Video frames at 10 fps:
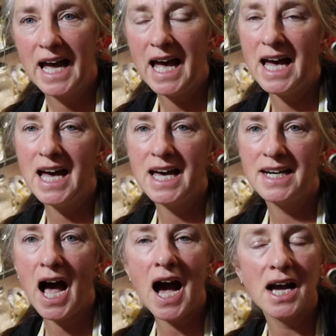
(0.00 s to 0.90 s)

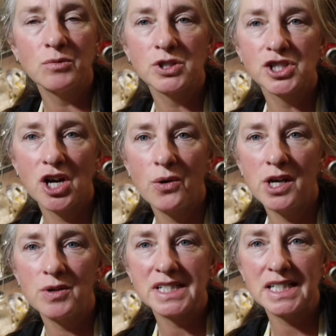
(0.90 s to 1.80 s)
and I will show
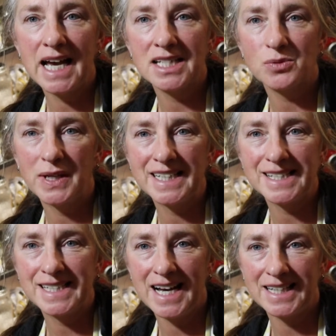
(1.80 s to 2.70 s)
you a slice when
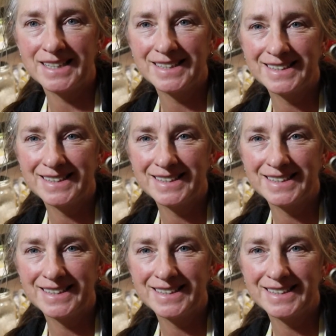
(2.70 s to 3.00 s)
it's done.